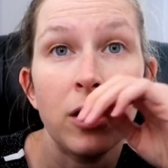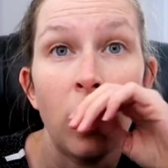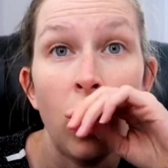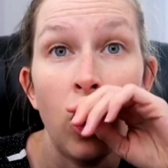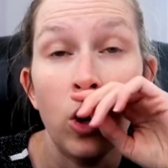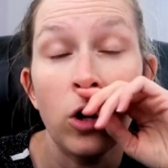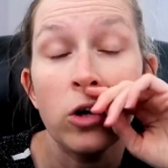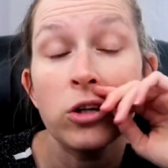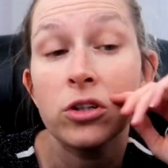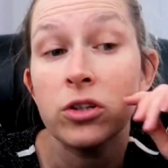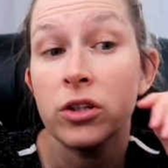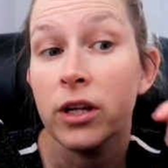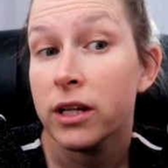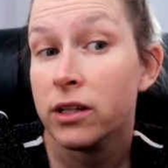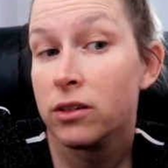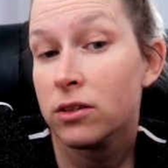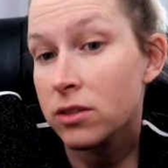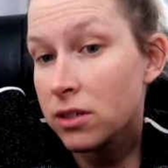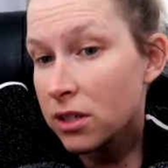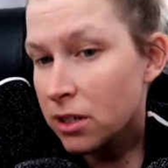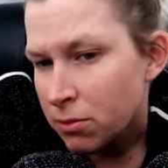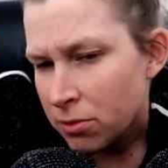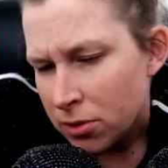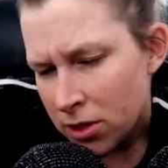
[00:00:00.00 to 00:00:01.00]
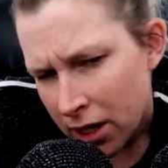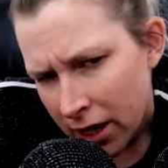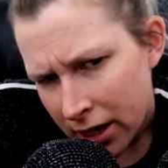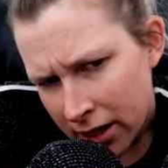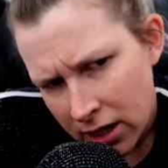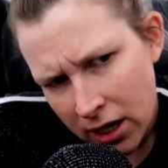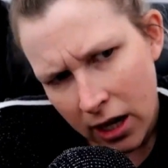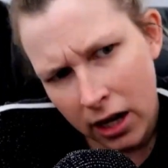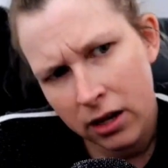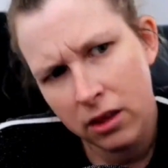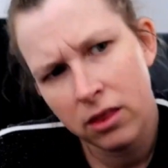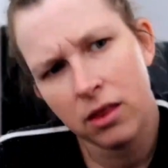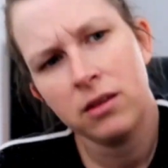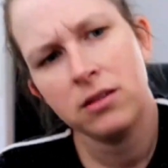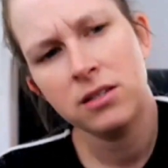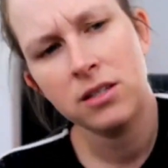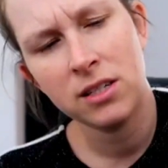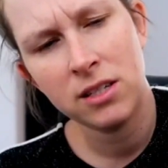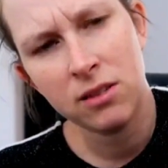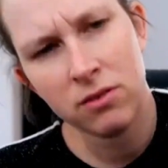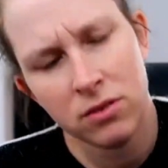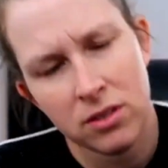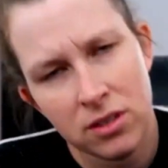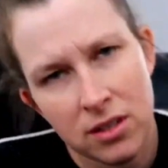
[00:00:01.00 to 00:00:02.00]
hard to get to sleep today.
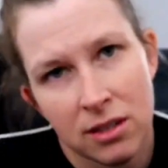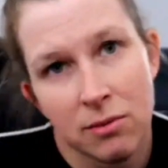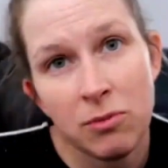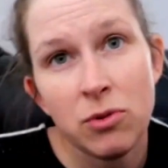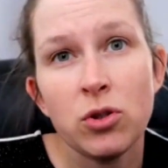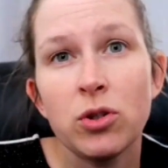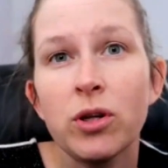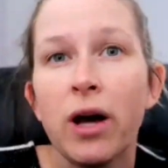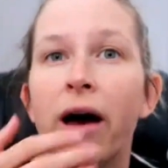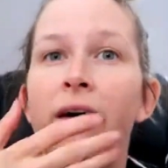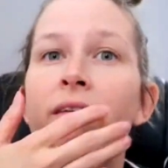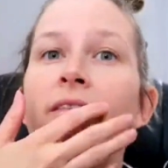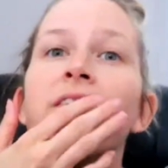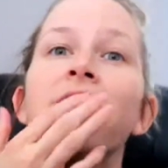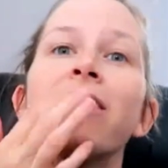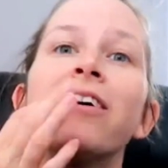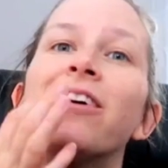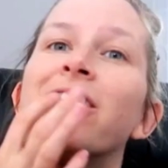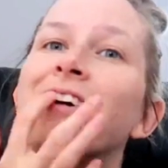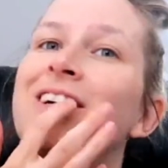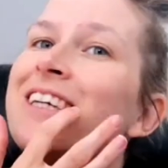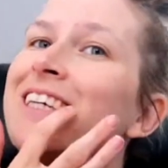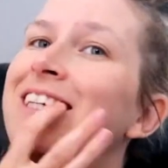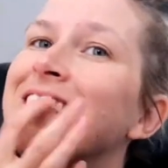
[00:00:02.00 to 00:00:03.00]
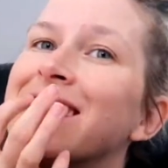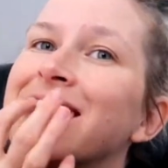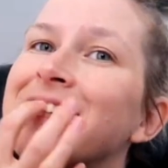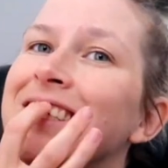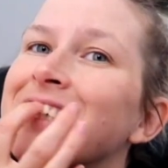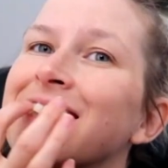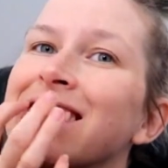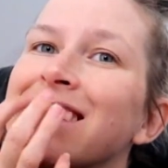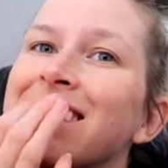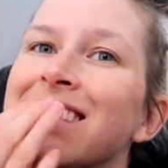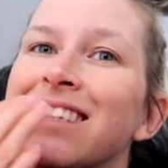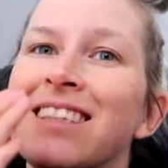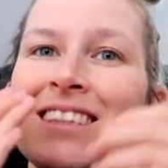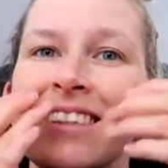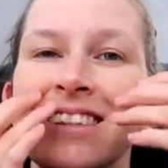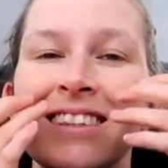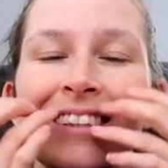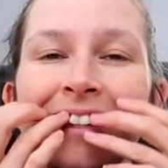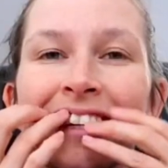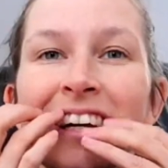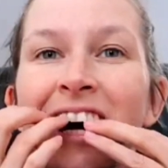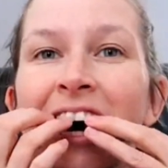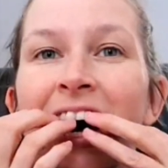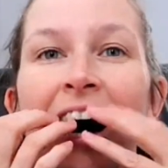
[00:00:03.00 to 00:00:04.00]
She seems to have hurting
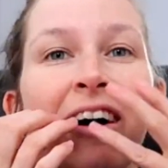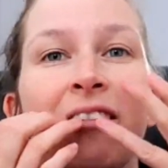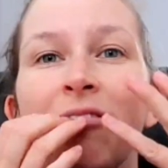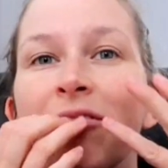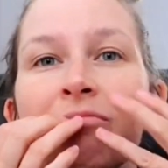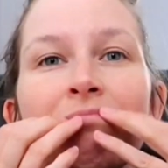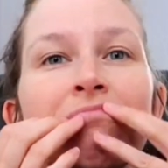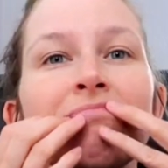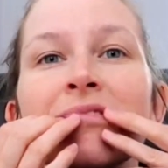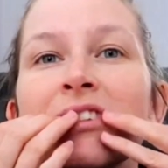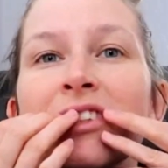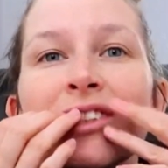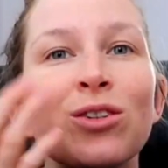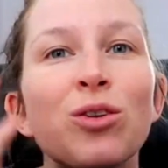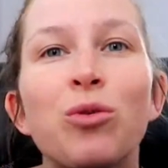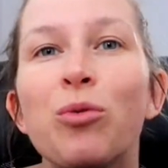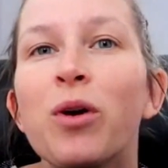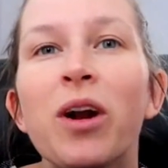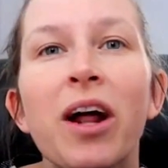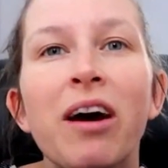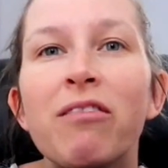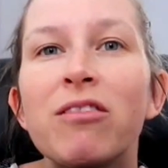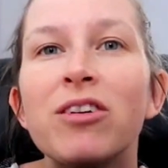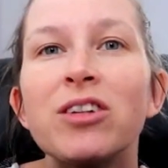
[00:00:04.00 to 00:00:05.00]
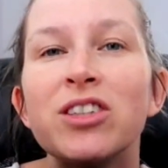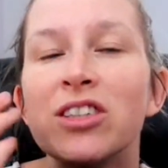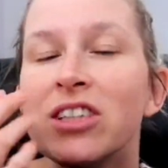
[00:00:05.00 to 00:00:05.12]
gums or whatever.